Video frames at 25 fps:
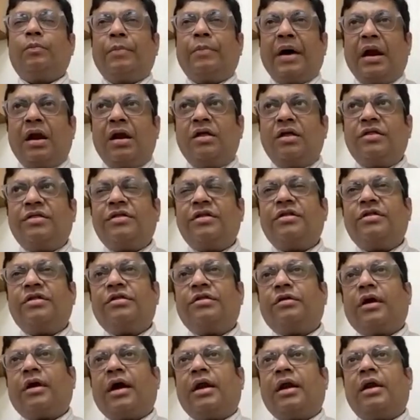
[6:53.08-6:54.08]

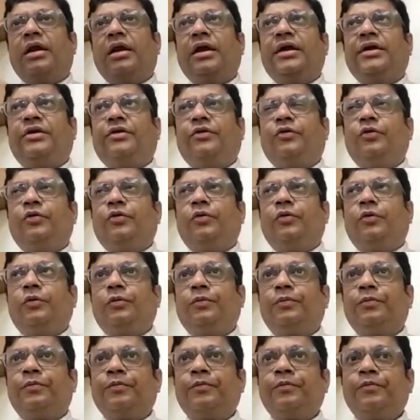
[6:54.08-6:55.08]
Paralysis can lead
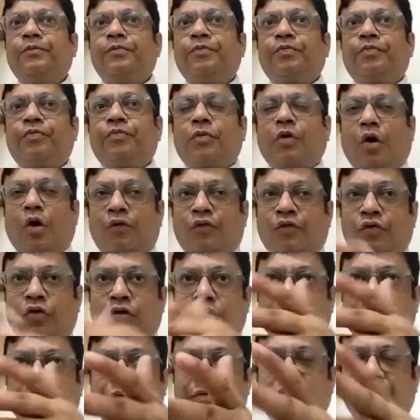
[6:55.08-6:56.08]
to, of
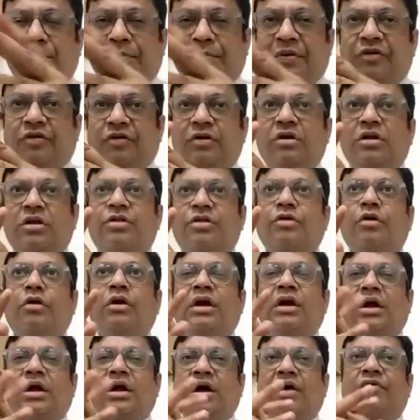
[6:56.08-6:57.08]
course, if the patient does
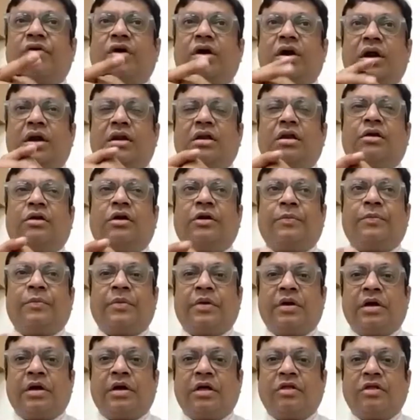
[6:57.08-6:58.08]
not recover and the
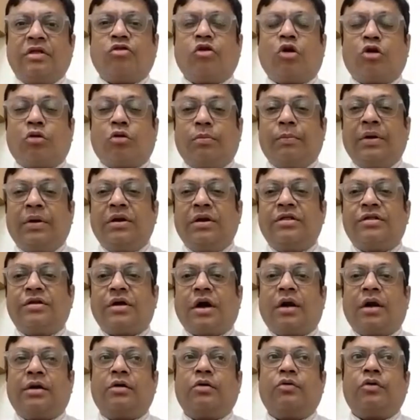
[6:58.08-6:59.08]
treatment has not been
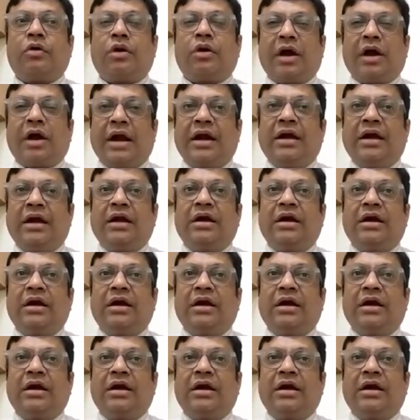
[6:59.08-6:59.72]
started on the right